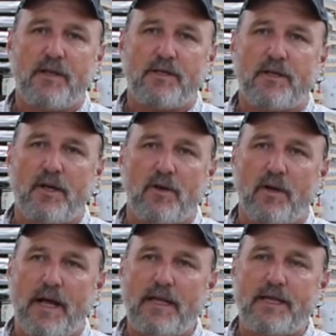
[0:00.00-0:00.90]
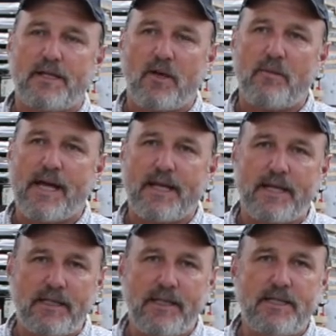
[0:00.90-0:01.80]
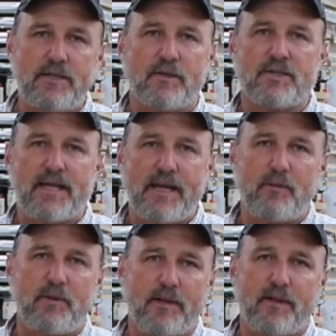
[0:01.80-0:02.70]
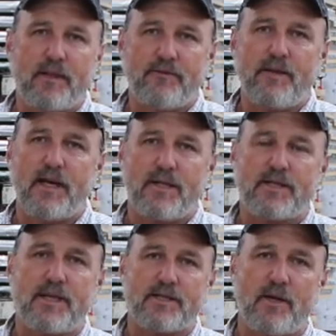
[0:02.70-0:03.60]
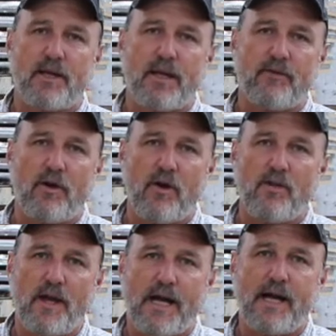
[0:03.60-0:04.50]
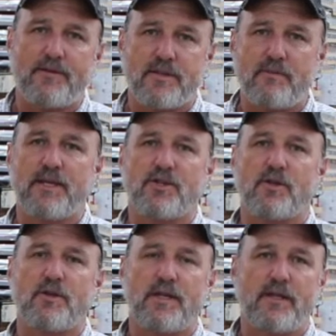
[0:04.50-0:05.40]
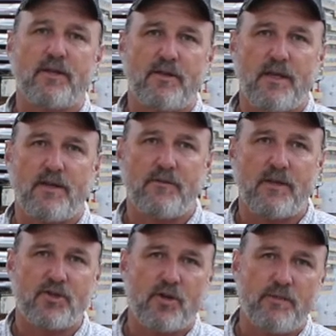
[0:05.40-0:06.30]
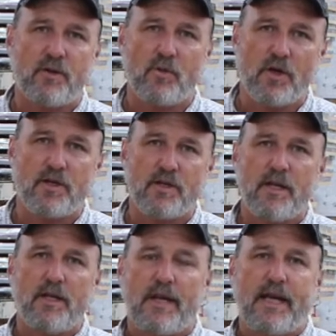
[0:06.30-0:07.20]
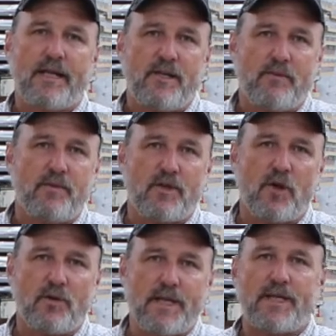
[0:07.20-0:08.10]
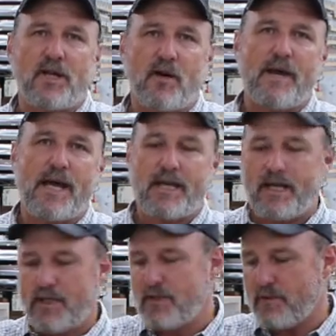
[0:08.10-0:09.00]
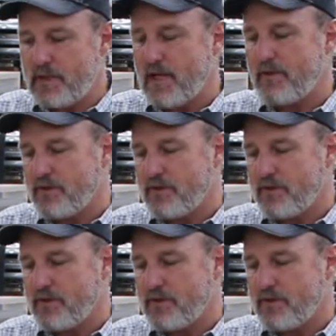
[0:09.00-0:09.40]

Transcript: So I like to go back and at least do a sampling, if not test all the hives to make sure that the treatment worked and you don't need to go back in and do another